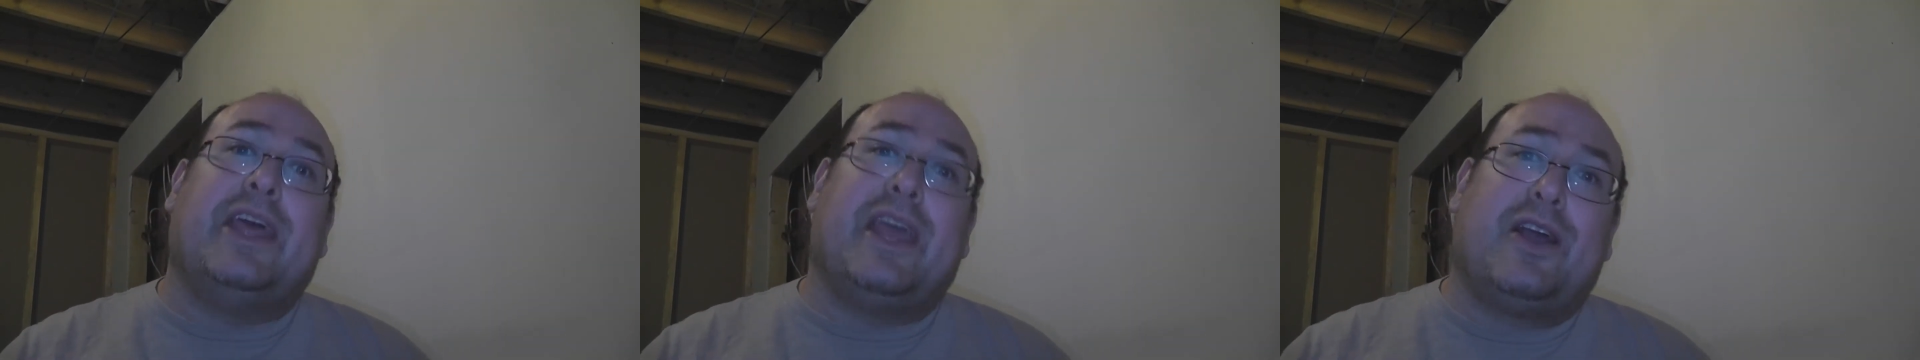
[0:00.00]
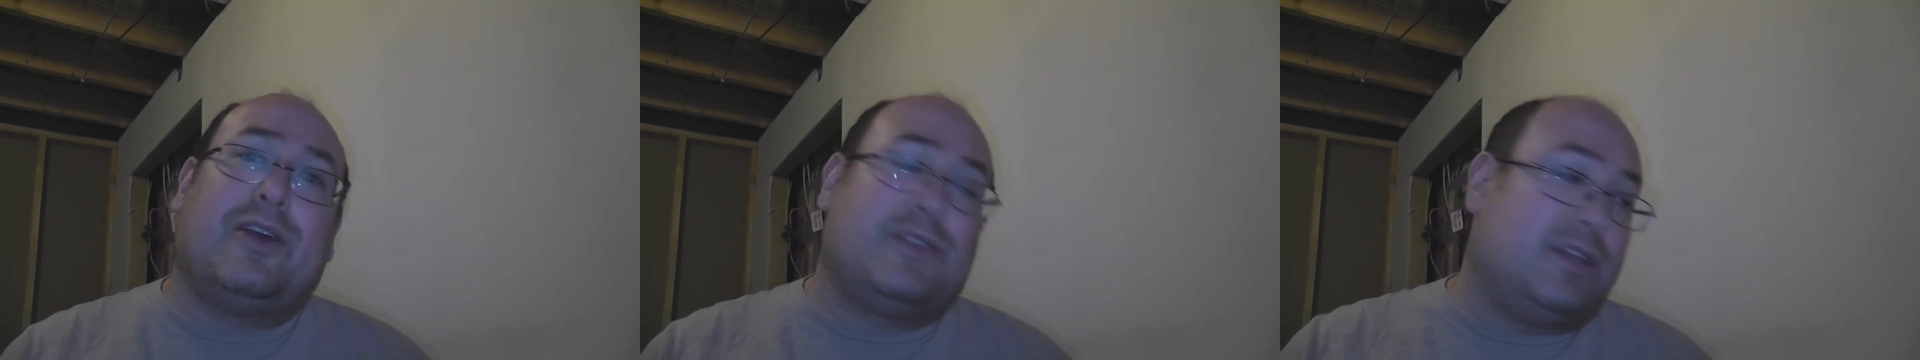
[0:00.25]

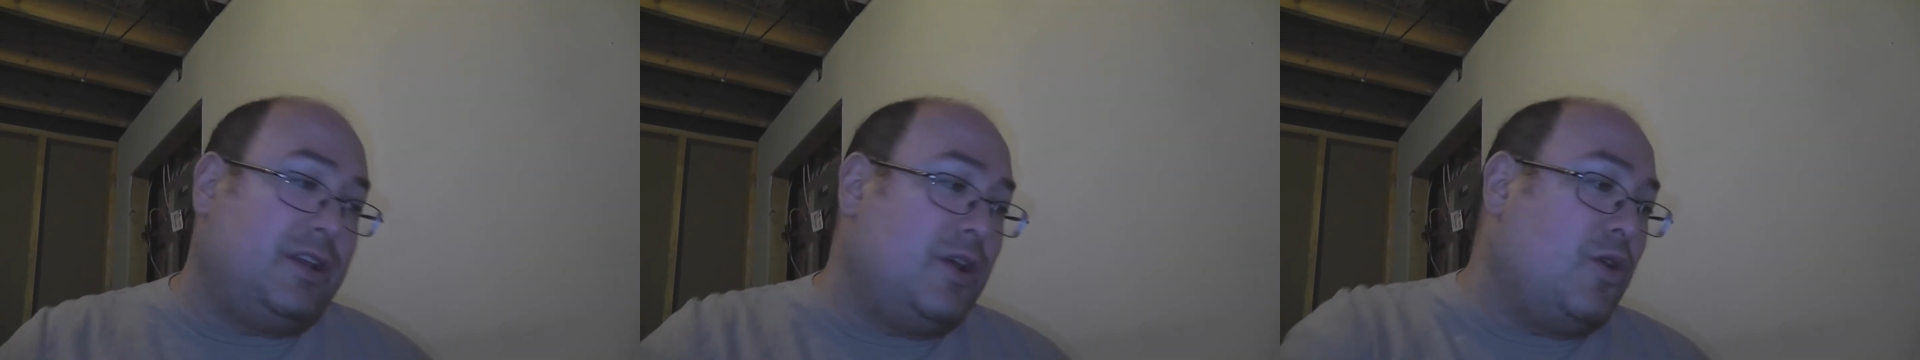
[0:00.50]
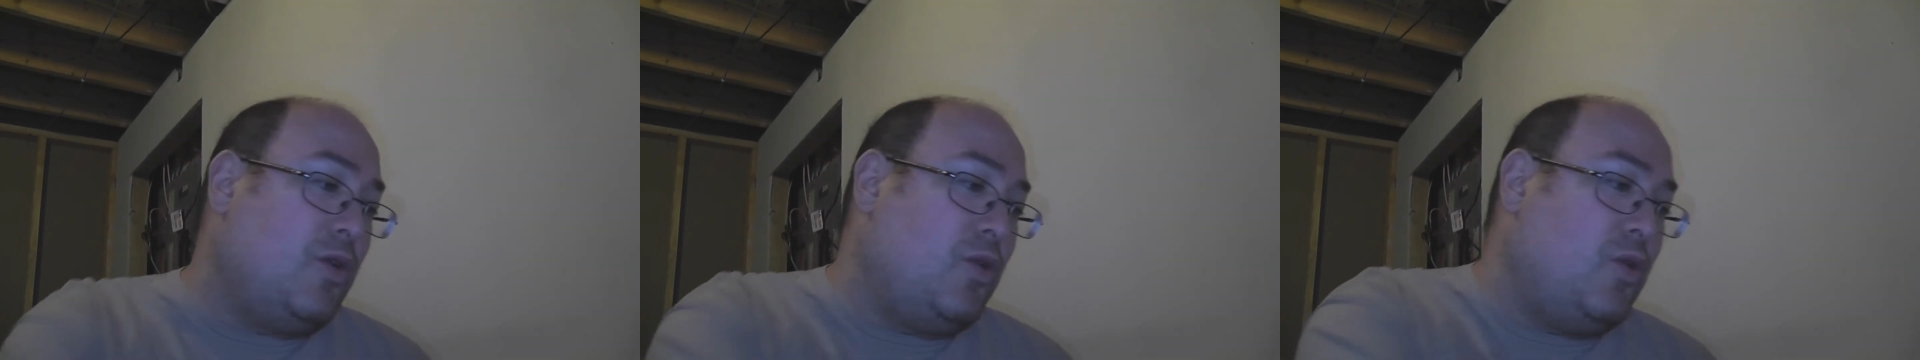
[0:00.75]
they are the
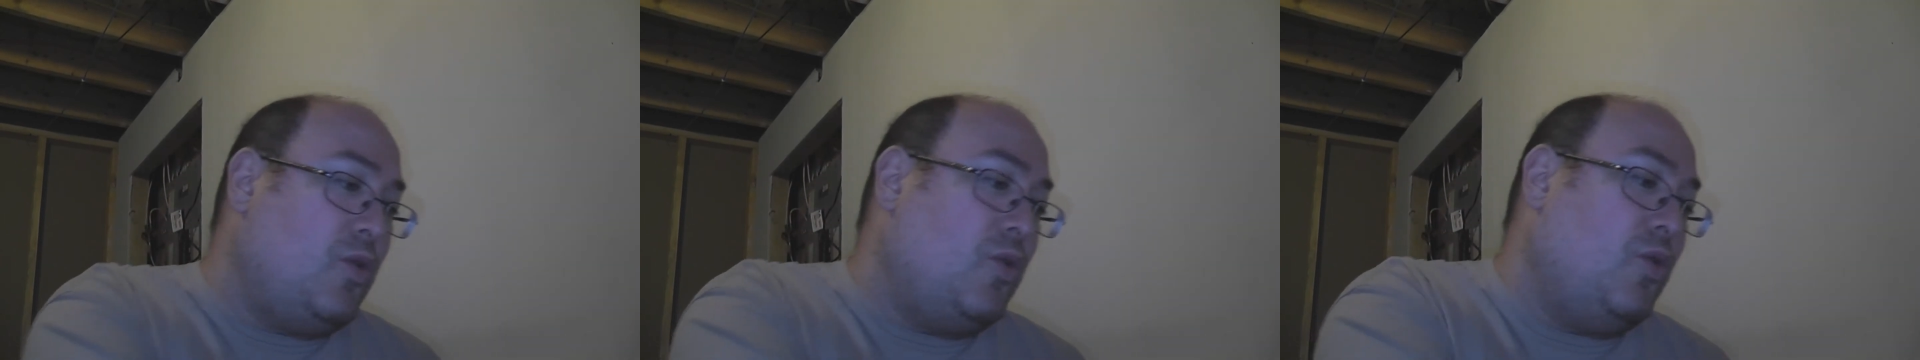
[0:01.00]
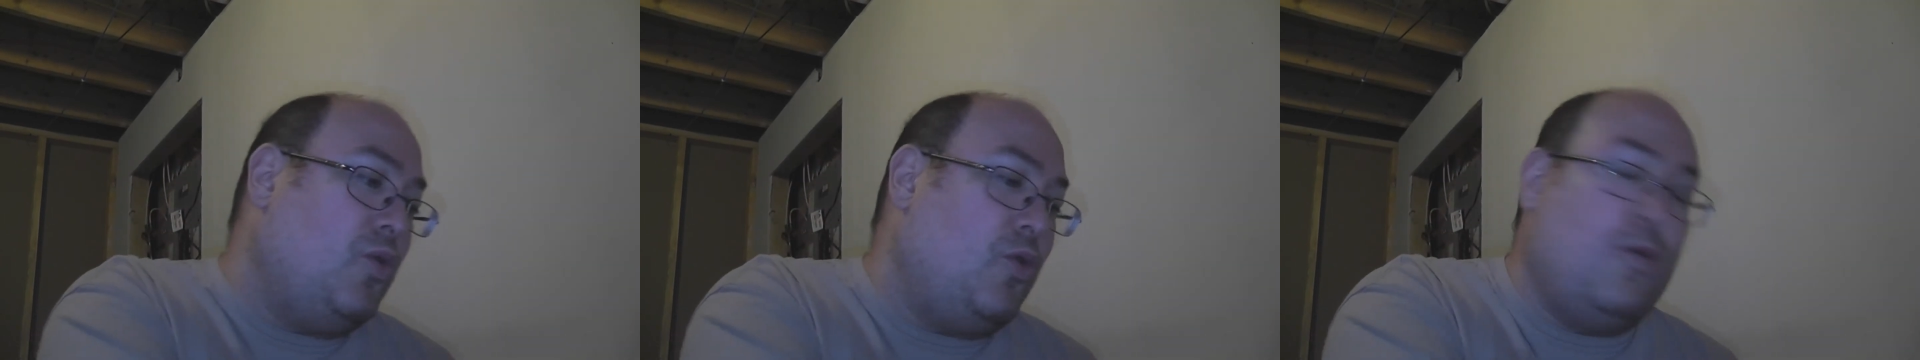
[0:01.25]

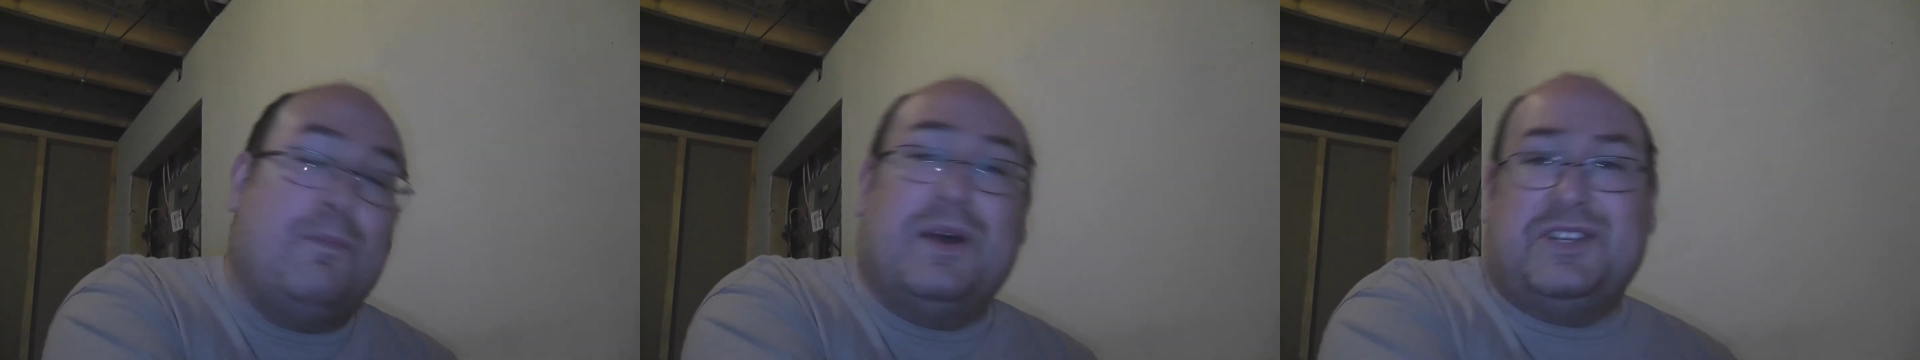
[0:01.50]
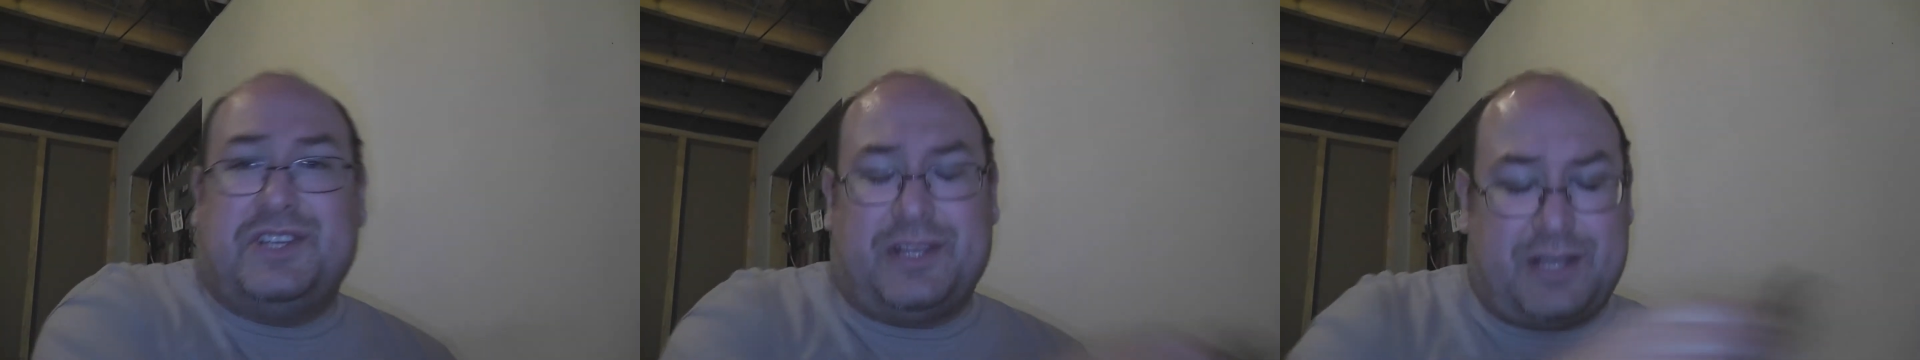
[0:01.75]
low
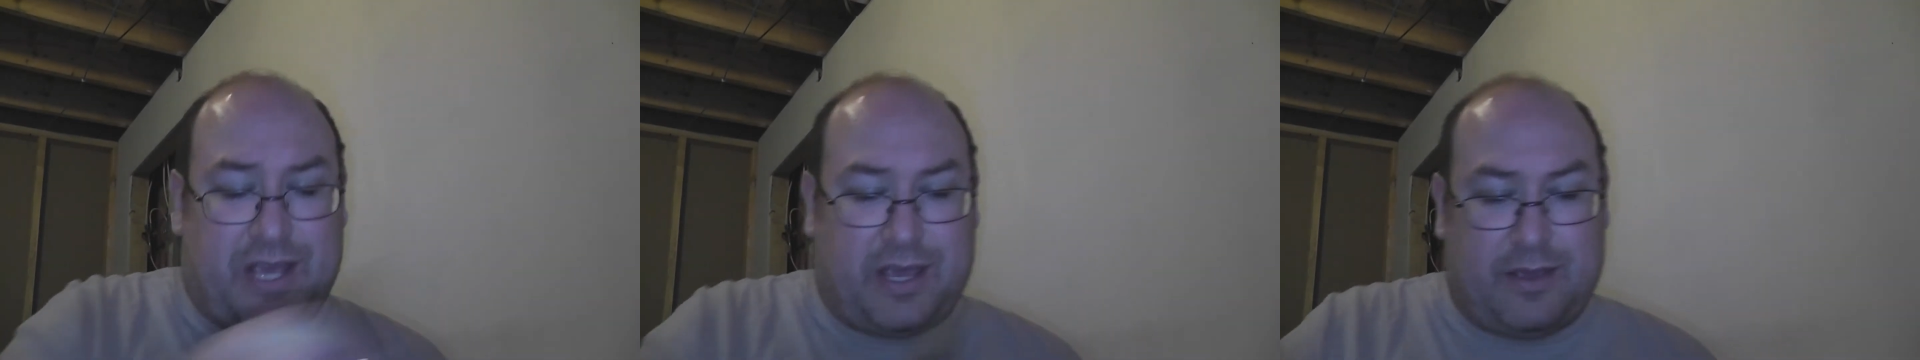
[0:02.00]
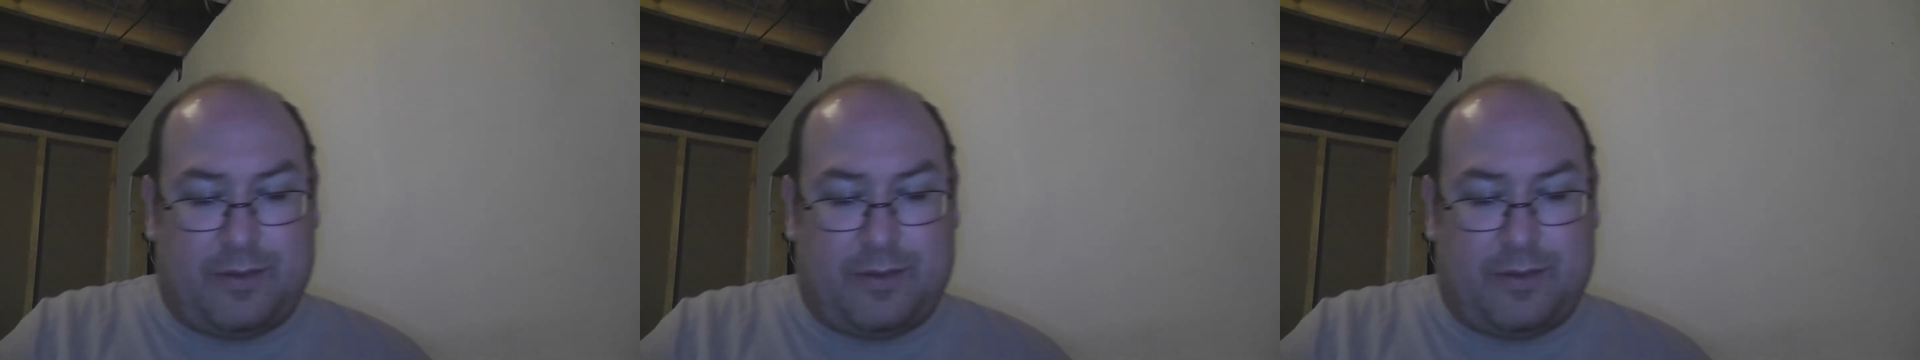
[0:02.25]
budget